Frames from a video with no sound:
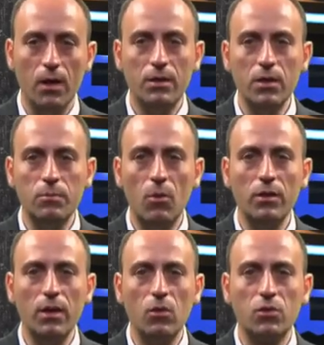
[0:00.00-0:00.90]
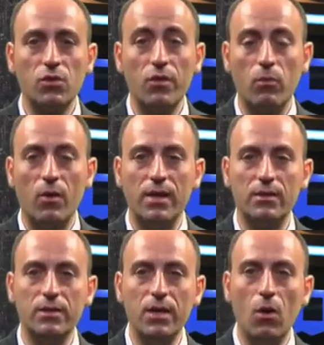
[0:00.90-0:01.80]
This model also
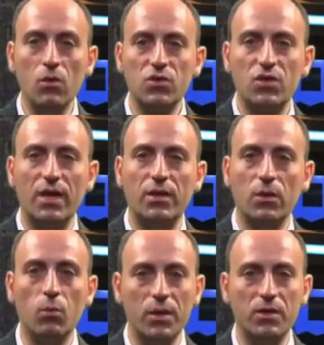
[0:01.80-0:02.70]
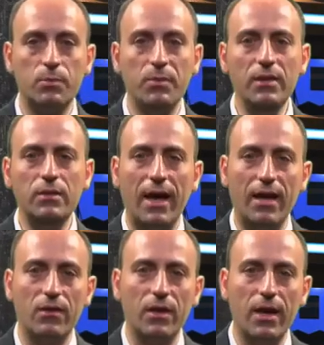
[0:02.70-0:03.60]
requires the on-site wind speed
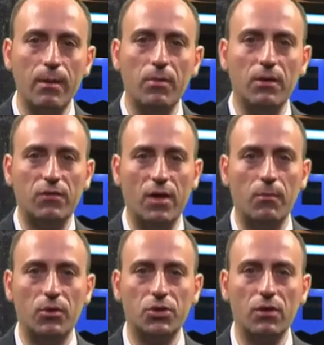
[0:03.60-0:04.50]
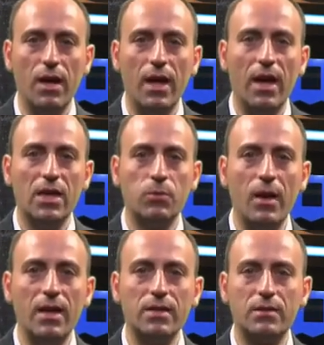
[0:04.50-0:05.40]
and the ambient temperature, as
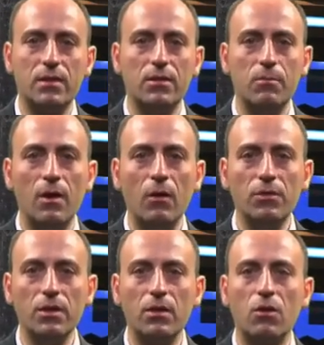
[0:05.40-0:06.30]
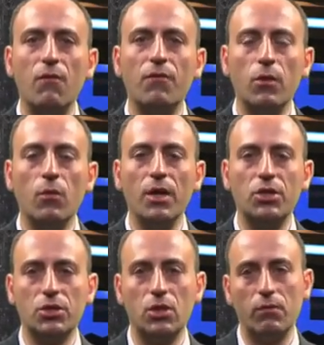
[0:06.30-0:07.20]
well as the mounting
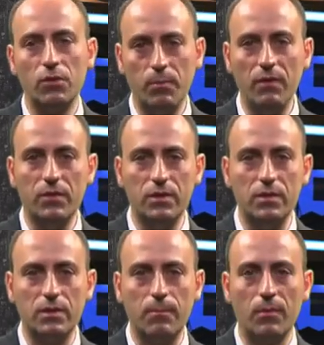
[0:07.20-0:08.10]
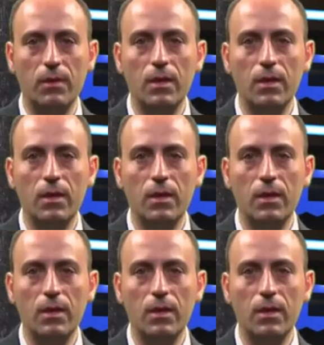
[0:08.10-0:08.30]
configuration of the PV system.